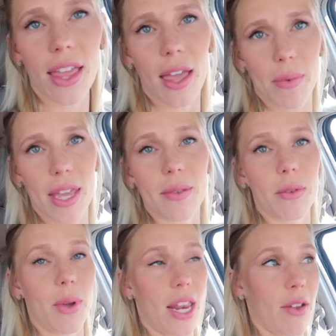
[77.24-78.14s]
that Emmy has
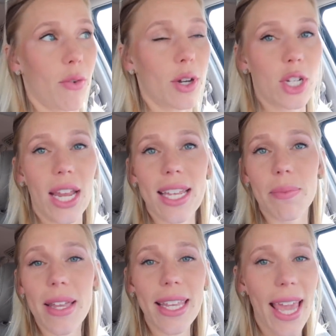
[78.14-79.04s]
been waiting for. She has
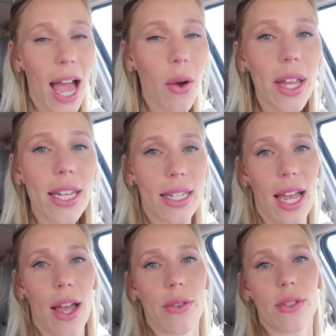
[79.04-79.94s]
been counting
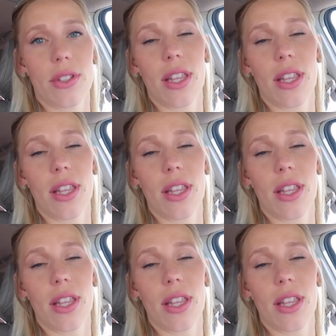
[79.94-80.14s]
down